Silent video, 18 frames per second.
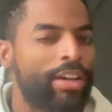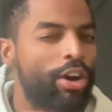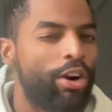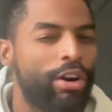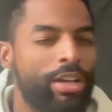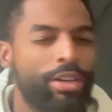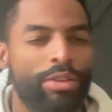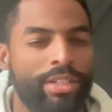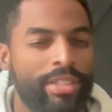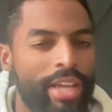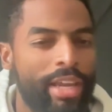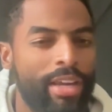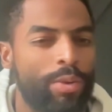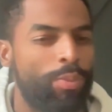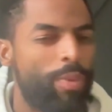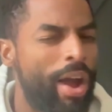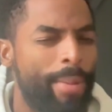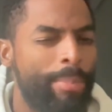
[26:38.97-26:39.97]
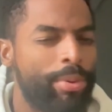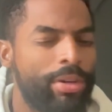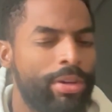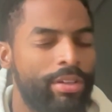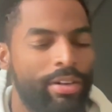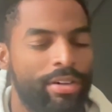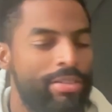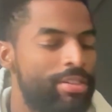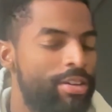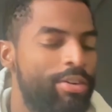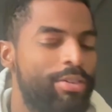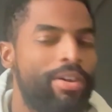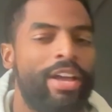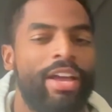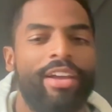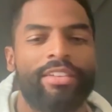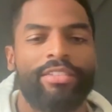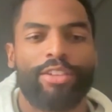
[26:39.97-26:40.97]
like earning, you can take it. Why put it there? So
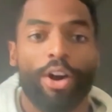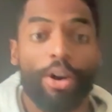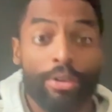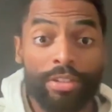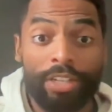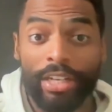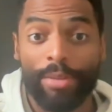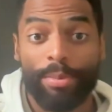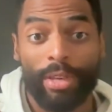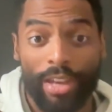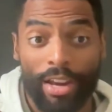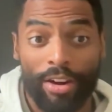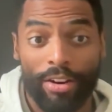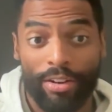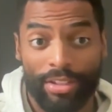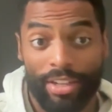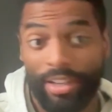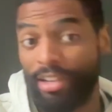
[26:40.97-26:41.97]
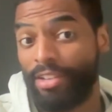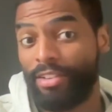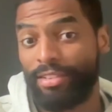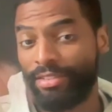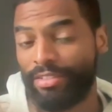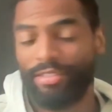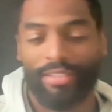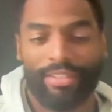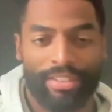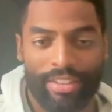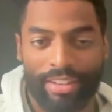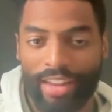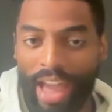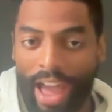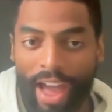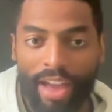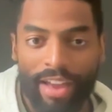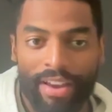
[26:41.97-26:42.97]
those need to be guaranteed.
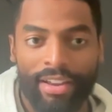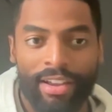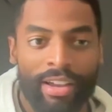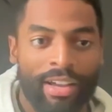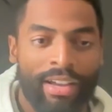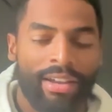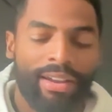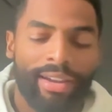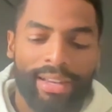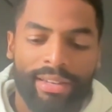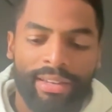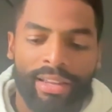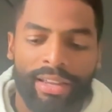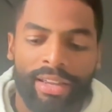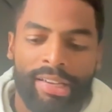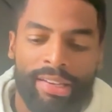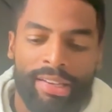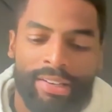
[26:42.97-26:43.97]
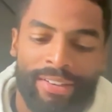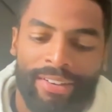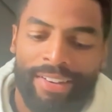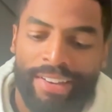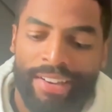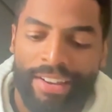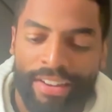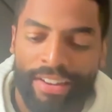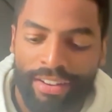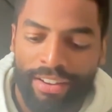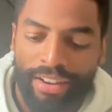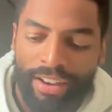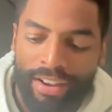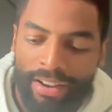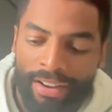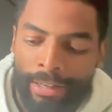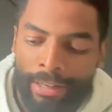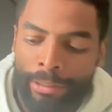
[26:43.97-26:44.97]
That and then
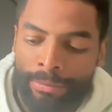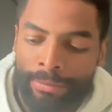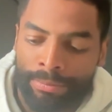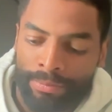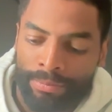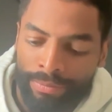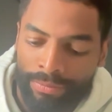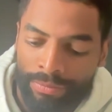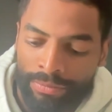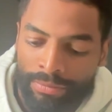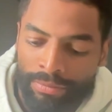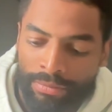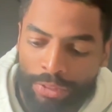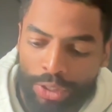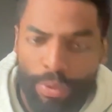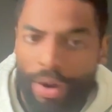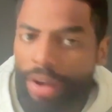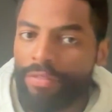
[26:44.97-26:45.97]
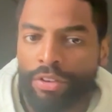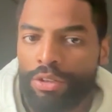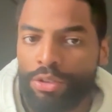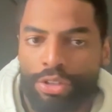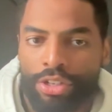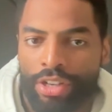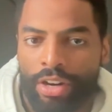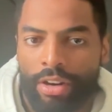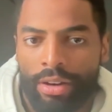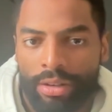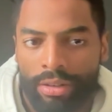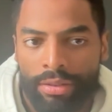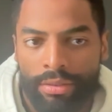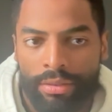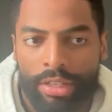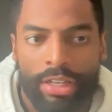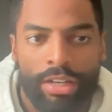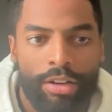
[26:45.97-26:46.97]
the revenue share.
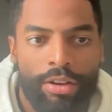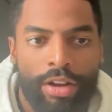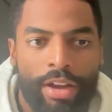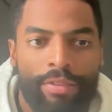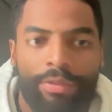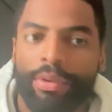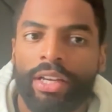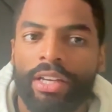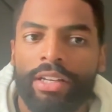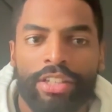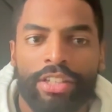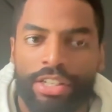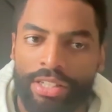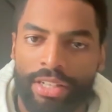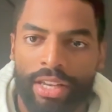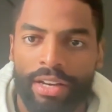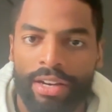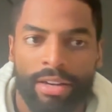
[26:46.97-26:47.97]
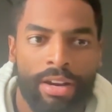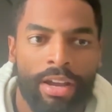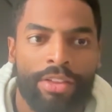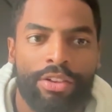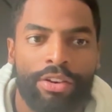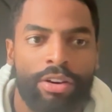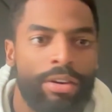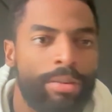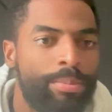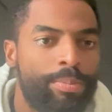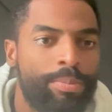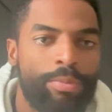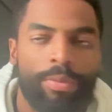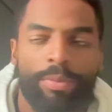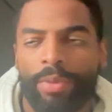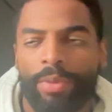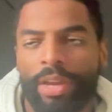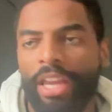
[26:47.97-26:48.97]
If we could just get another
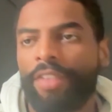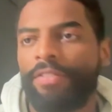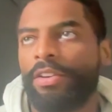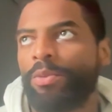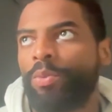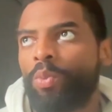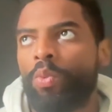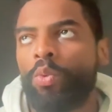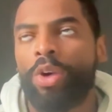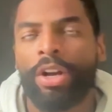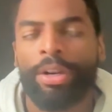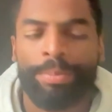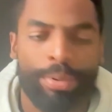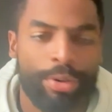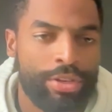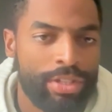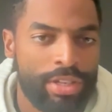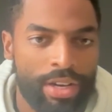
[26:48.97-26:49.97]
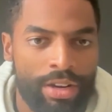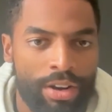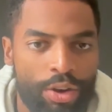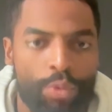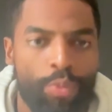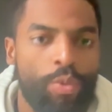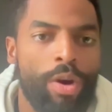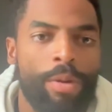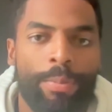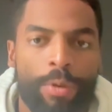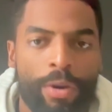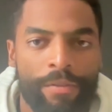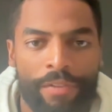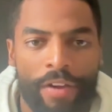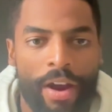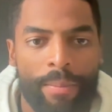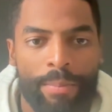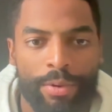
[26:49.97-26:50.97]
even 1% or
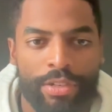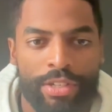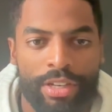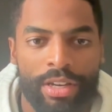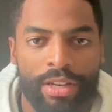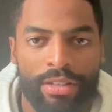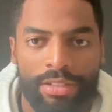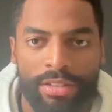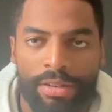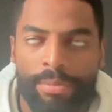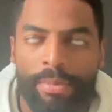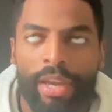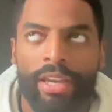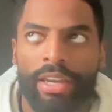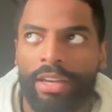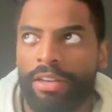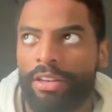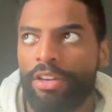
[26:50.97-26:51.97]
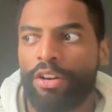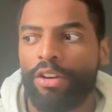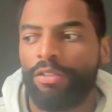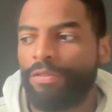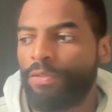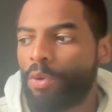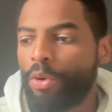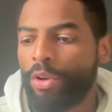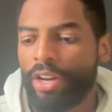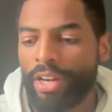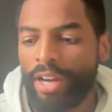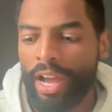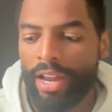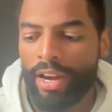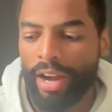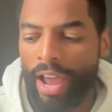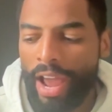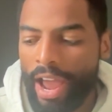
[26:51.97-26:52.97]
1.5% to make it,
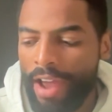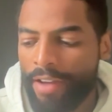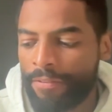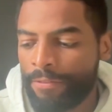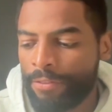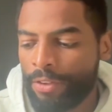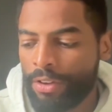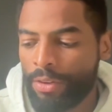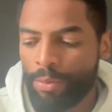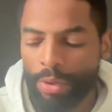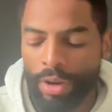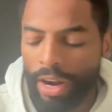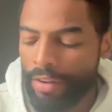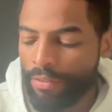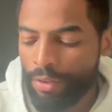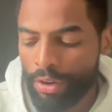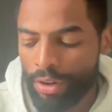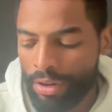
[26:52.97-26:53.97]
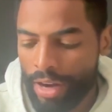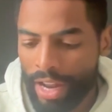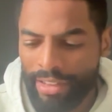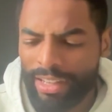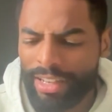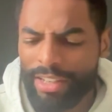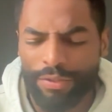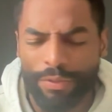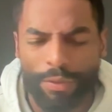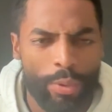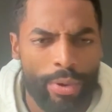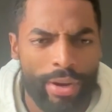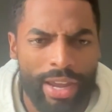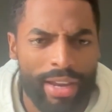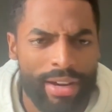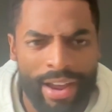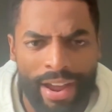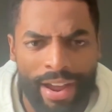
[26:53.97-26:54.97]
49 and a half, whatever. I think it's
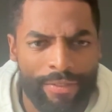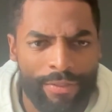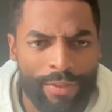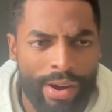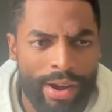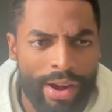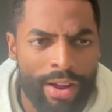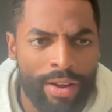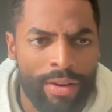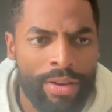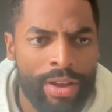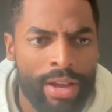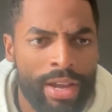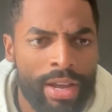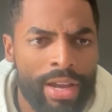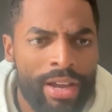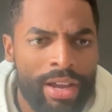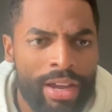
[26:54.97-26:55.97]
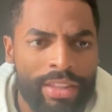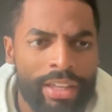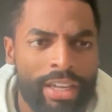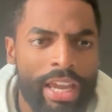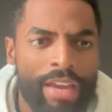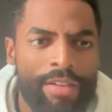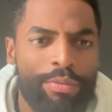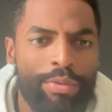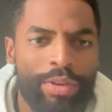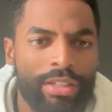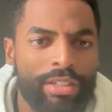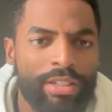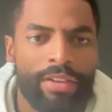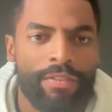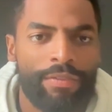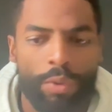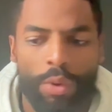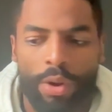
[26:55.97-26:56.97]
48 and a half right now. I think even if we get to
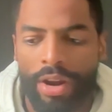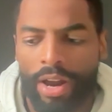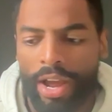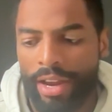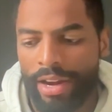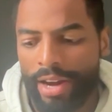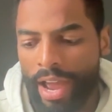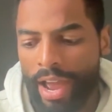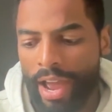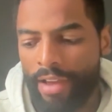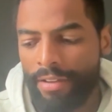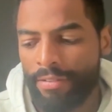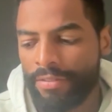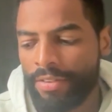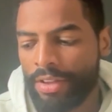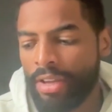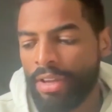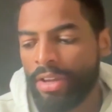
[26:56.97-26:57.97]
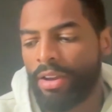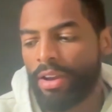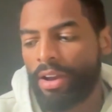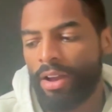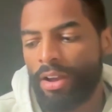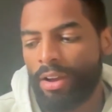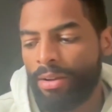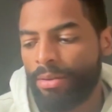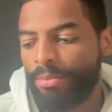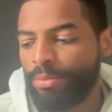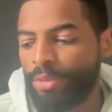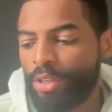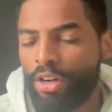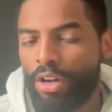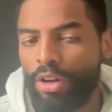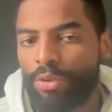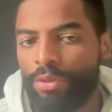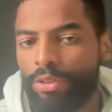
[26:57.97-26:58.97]
like 49 and a half,
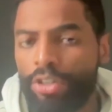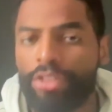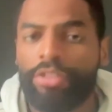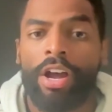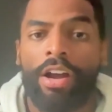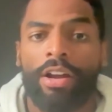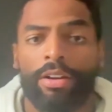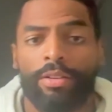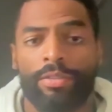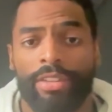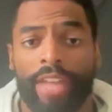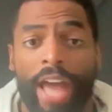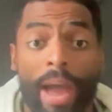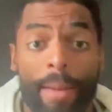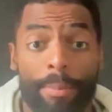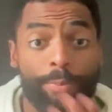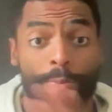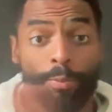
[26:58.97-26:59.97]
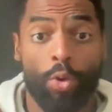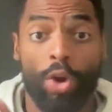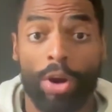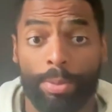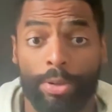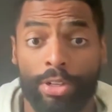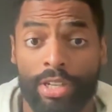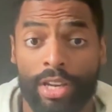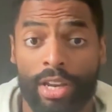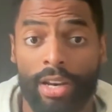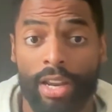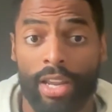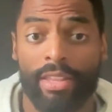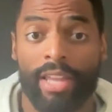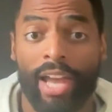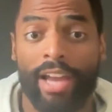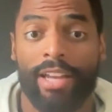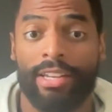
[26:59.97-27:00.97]
you're talking that 1%
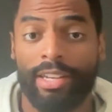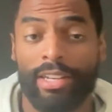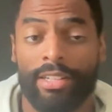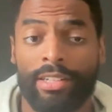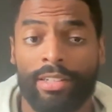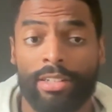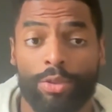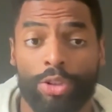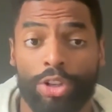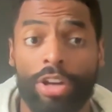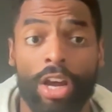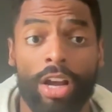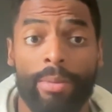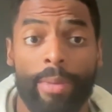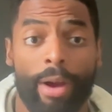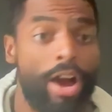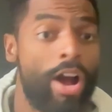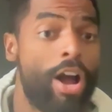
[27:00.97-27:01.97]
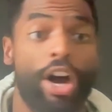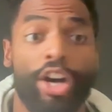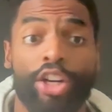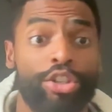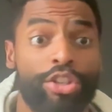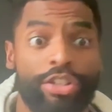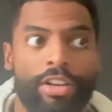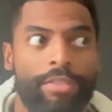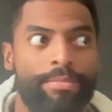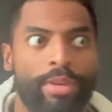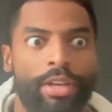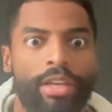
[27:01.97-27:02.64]
in that instance, you're talking about hundreds of